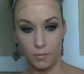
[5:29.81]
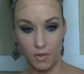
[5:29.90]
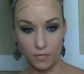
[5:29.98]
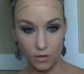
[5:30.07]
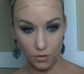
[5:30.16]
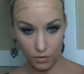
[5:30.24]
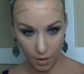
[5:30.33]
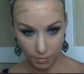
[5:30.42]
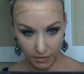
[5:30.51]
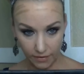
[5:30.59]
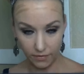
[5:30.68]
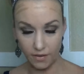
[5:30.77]
If you do not
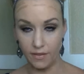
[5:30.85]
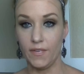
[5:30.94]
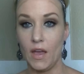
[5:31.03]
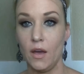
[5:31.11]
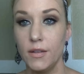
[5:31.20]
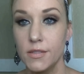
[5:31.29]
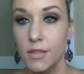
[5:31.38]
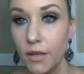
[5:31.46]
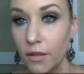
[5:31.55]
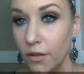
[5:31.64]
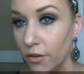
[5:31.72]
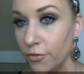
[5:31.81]
blend this out, it's gonna
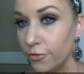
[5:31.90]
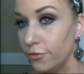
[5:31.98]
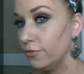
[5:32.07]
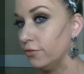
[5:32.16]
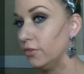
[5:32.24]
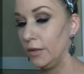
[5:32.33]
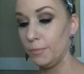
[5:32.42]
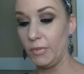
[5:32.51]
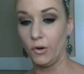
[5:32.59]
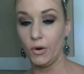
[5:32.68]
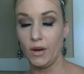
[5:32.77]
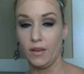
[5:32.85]
look flipping
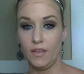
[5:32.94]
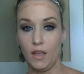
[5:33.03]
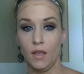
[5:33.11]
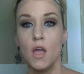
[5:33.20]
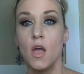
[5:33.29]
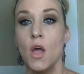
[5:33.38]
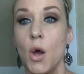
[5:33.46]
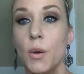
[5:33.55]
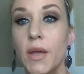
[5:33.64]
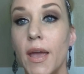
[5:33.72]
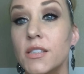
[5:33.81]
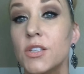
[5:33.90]
crazy.
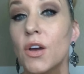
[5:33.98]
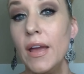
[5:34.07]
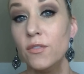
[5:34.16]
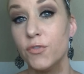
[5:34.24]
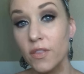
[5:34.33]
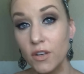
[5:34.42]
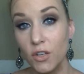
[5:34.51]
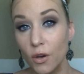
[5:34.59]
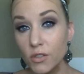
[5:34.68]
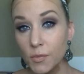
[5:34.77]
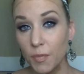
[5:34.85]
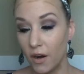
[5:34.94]
Okay, so and for the
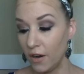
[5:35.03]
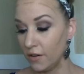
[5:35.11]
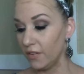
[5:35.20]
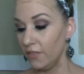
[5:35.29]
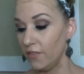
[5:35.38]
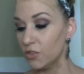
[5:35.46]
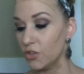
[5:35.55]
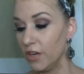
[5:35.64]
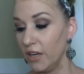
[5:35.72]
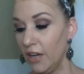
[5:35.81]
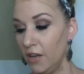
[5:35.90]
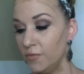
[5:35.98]
nose part, this is tricky.